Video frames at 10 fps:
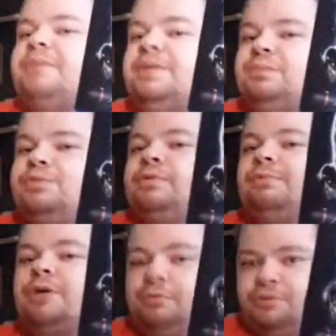people from
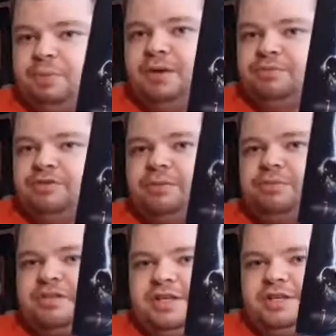Goosebumps that was
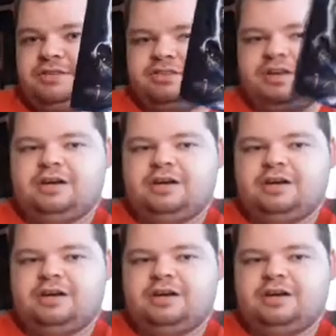in this.